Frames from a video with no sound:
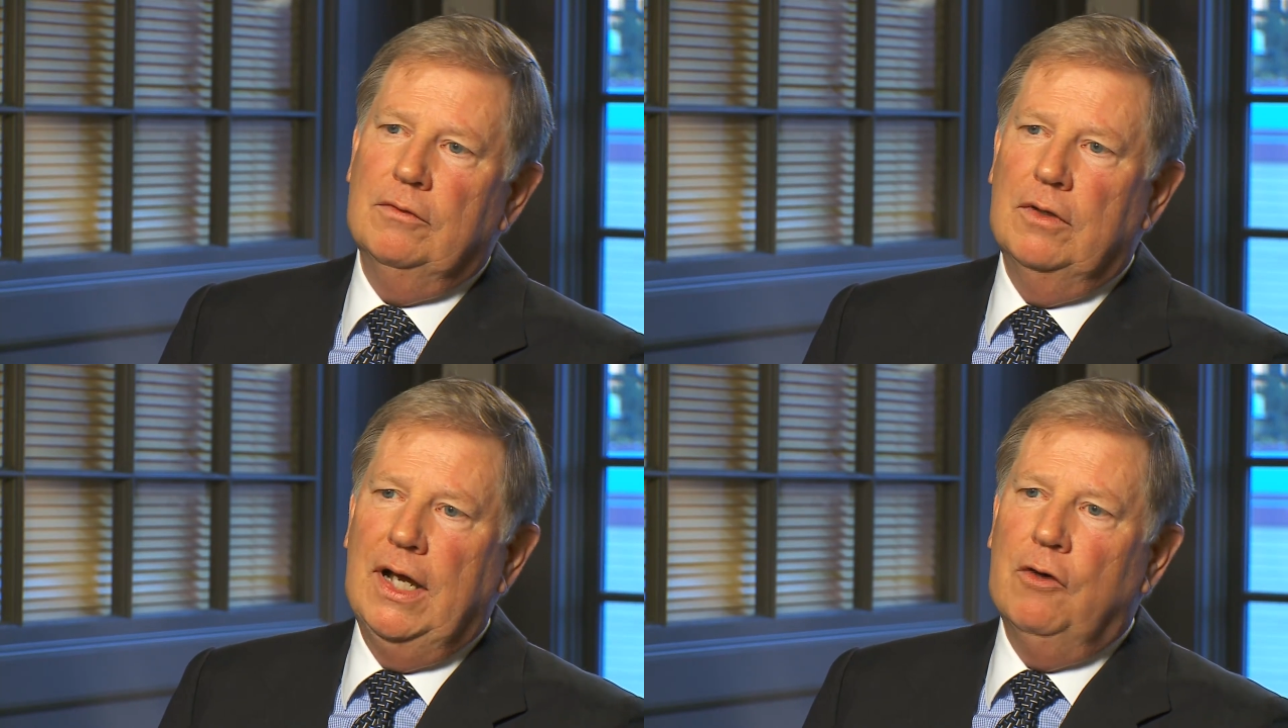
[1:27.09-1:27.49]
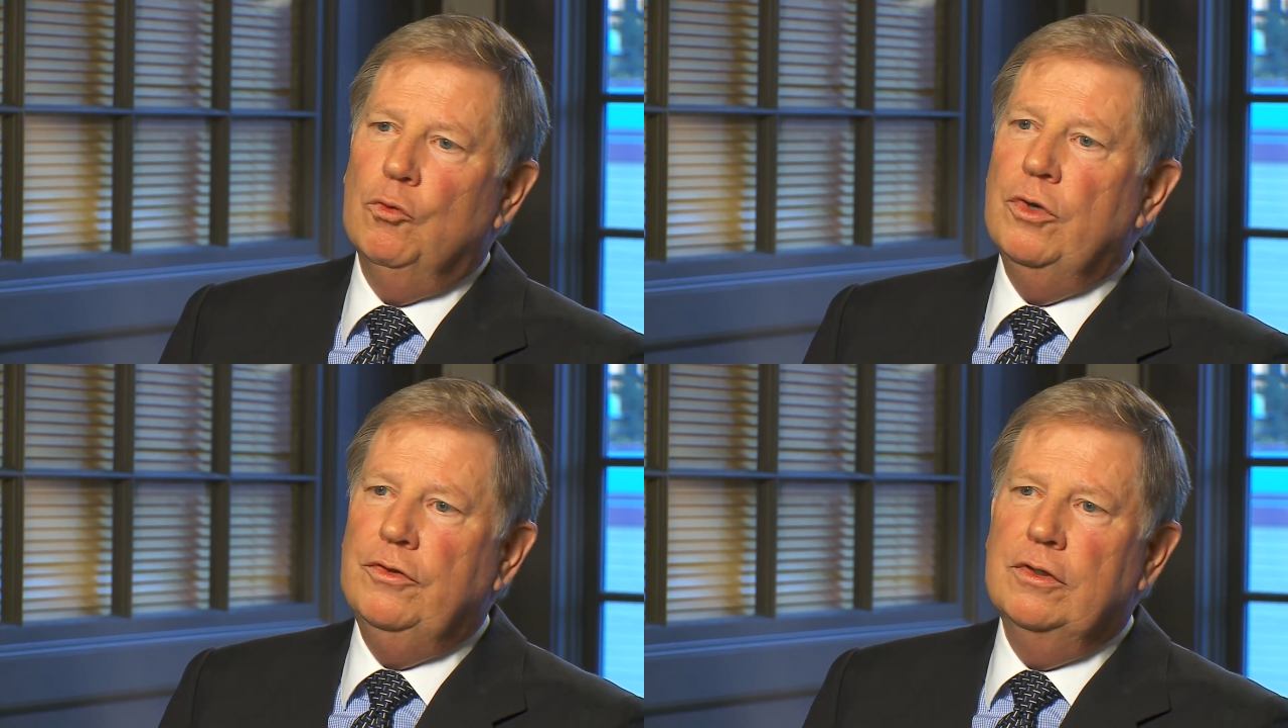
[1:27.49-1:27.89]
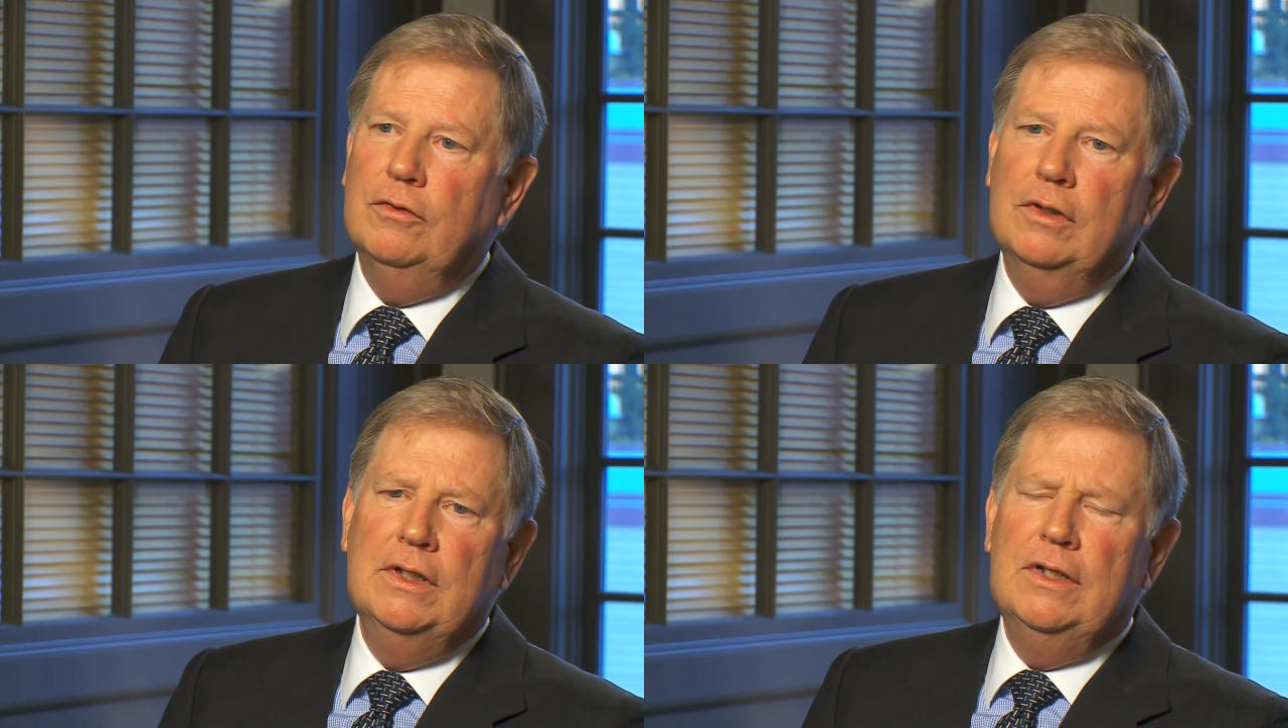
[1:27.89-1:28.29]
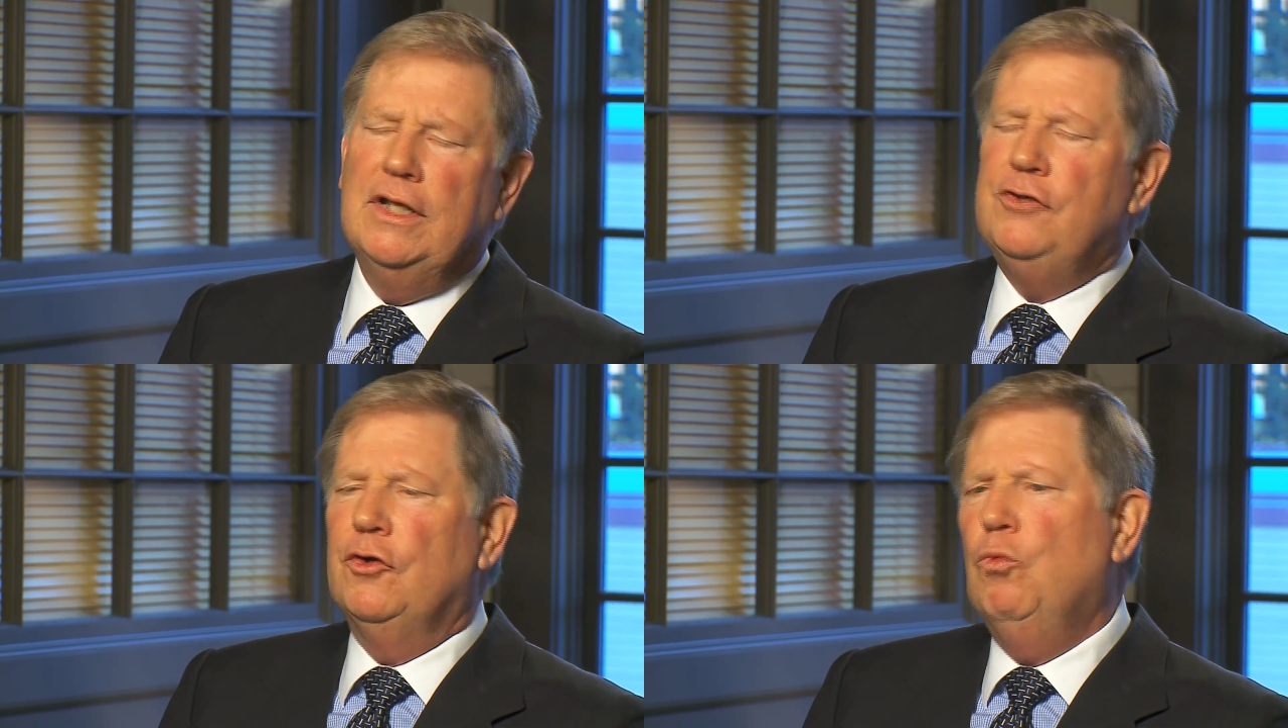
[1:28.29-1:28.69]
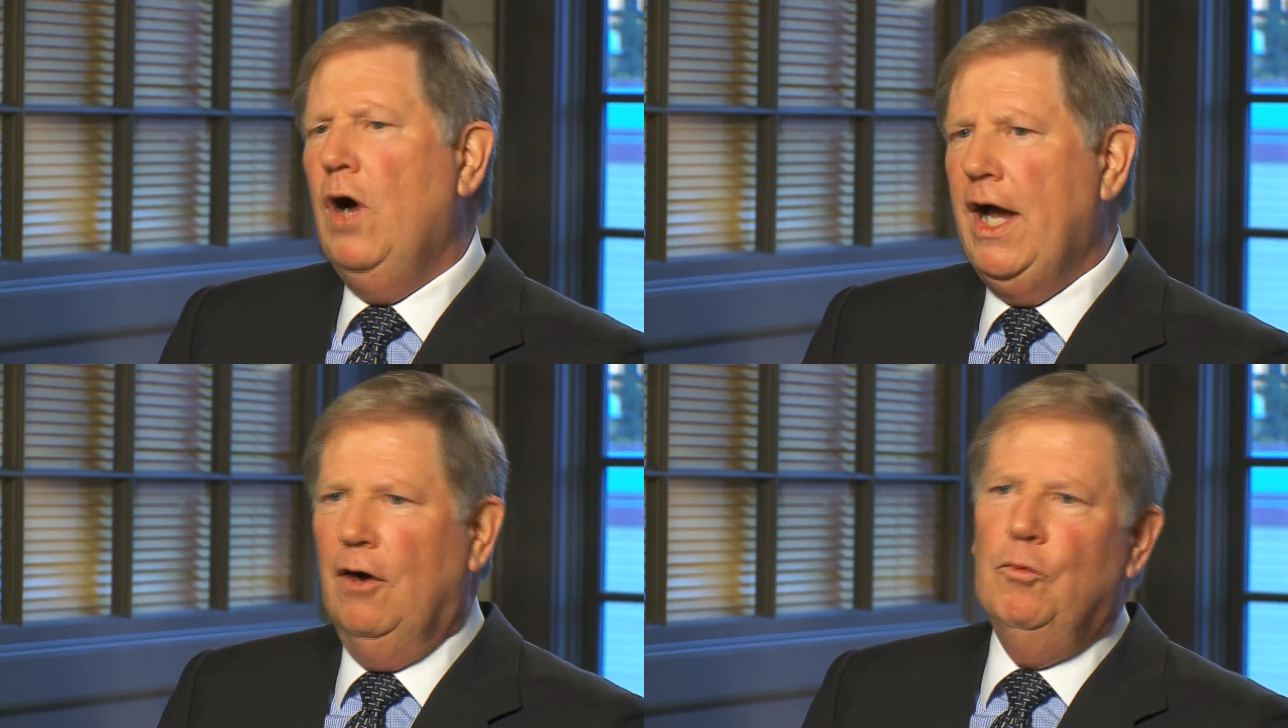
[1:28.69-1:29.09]
how it would do. They said,
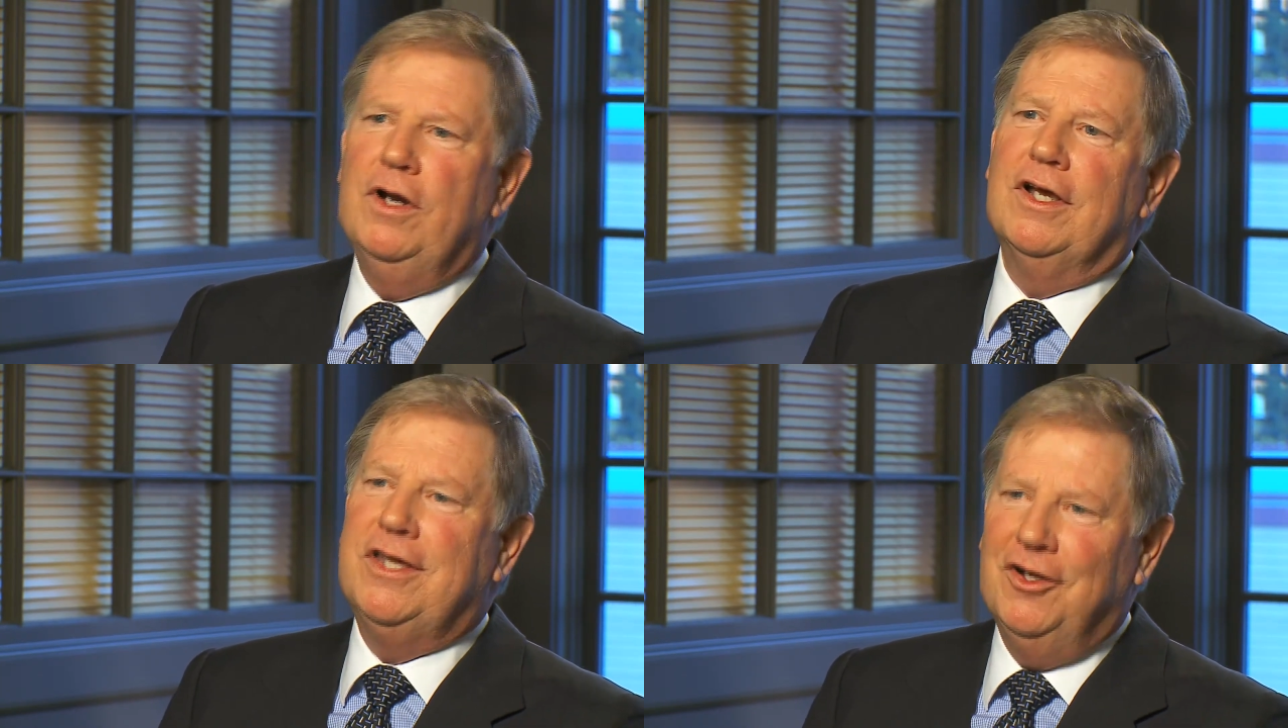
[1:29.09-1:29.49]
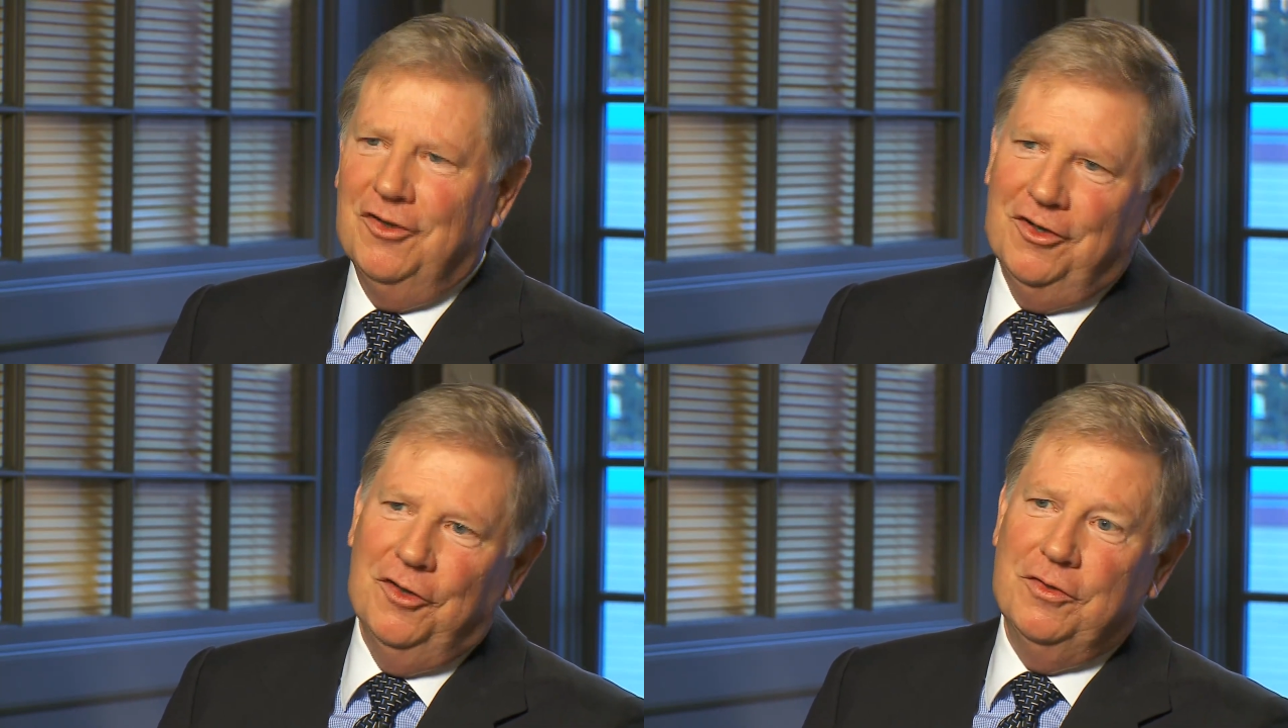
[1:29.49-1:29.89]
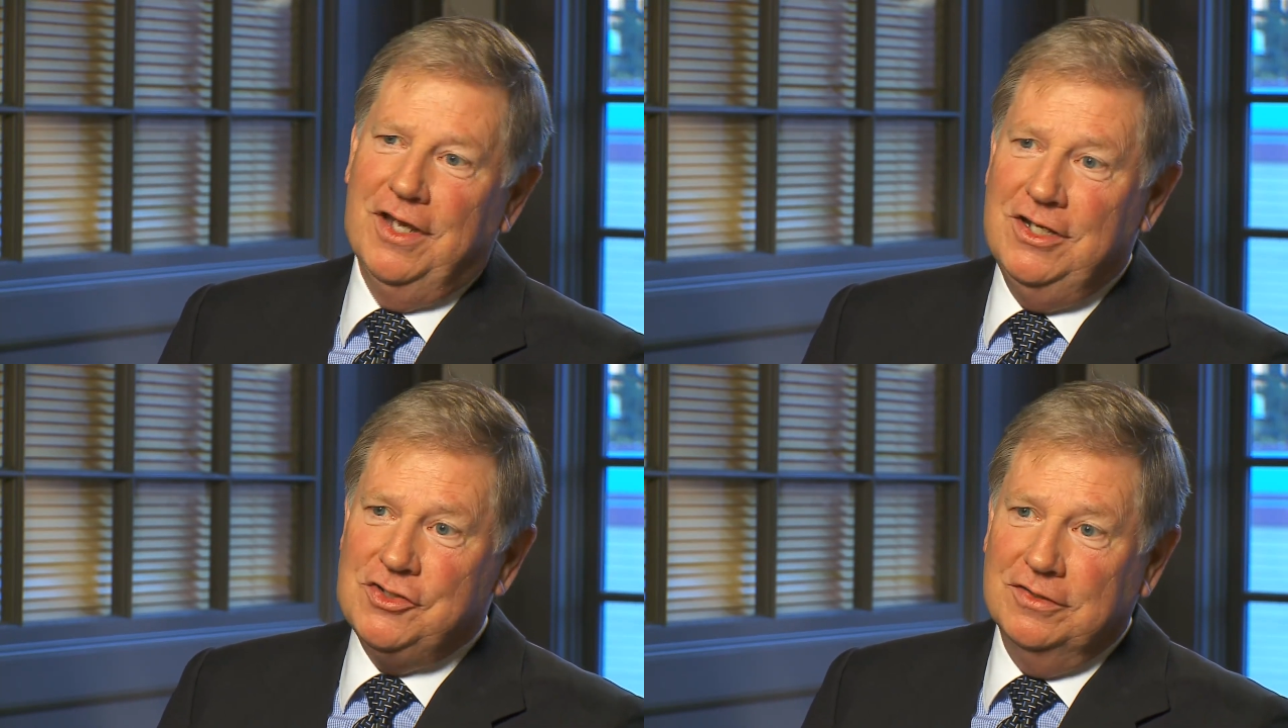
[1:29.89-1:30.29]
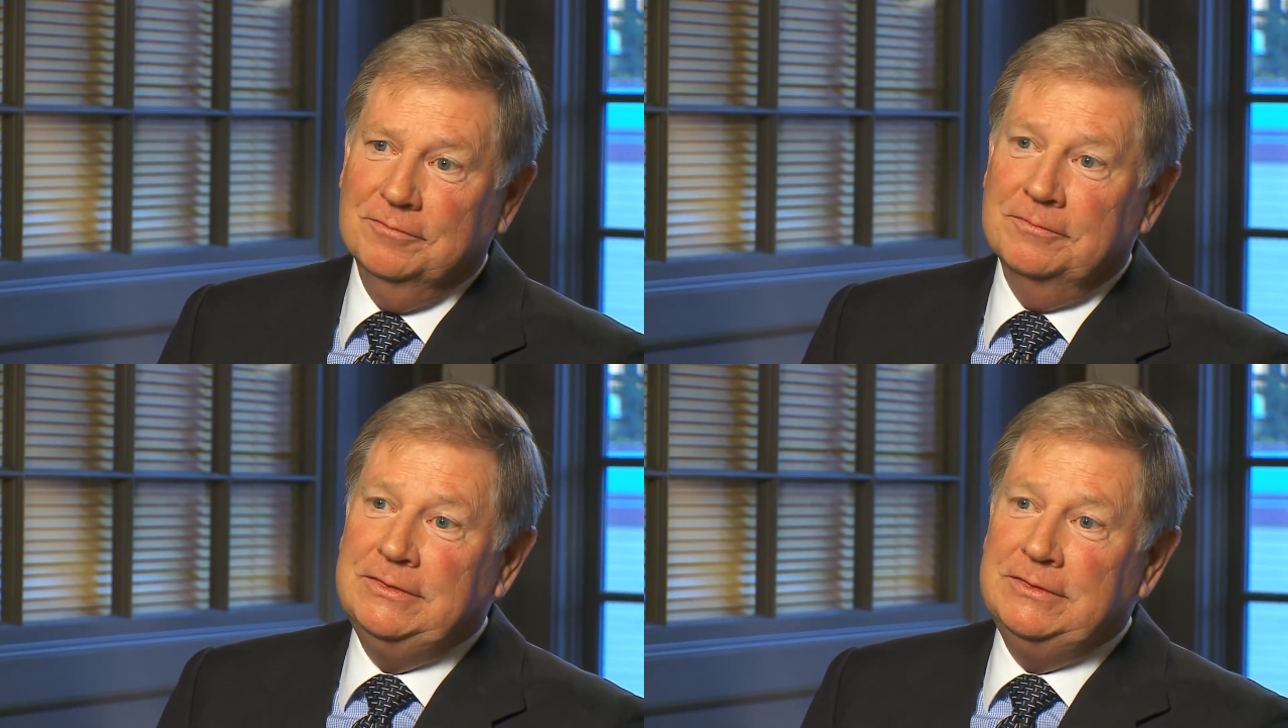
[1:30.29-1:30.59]
wow, what a killer location.